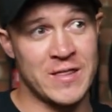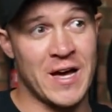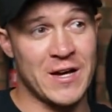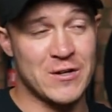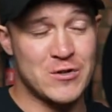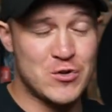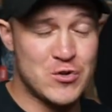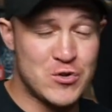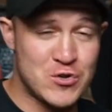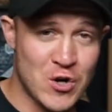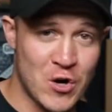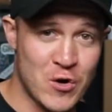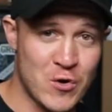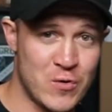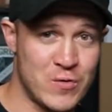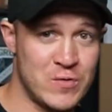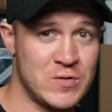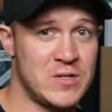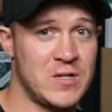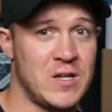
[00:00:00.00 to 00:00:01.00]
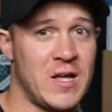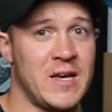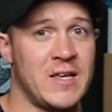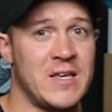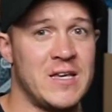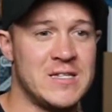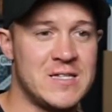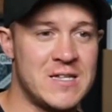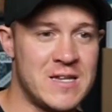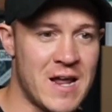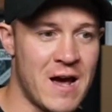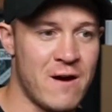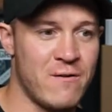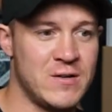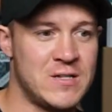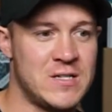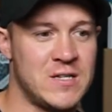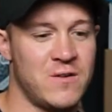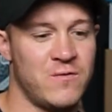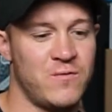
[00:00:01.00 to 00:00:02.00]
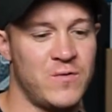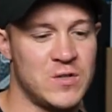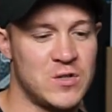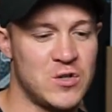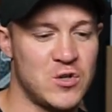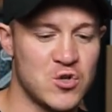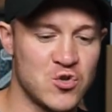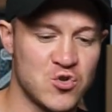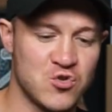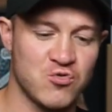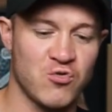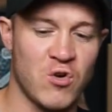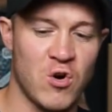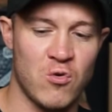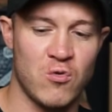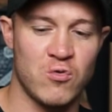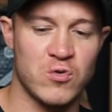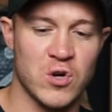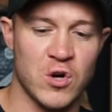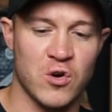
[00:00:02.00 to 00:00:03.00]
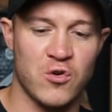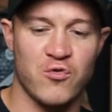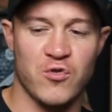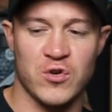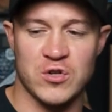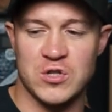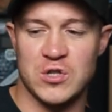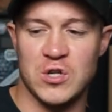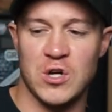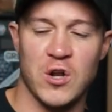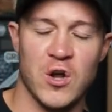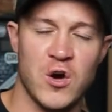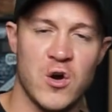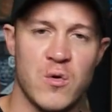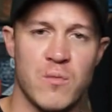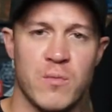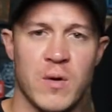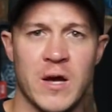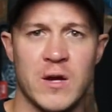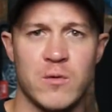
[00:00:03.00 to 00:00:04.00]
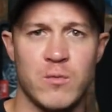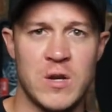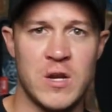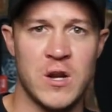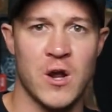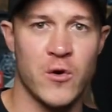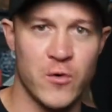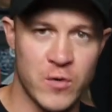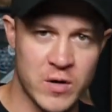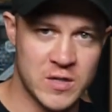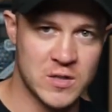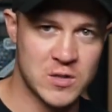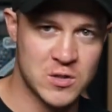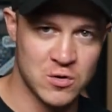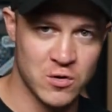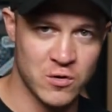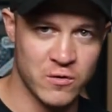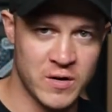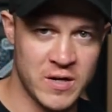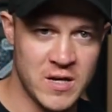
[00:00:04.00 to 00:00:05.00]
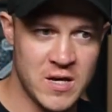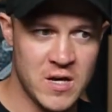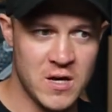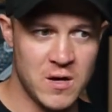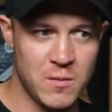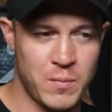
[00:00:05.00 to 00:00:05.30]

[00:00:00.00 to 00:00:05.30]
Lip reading: That shows his narrative is controlled across the globe. We know his story.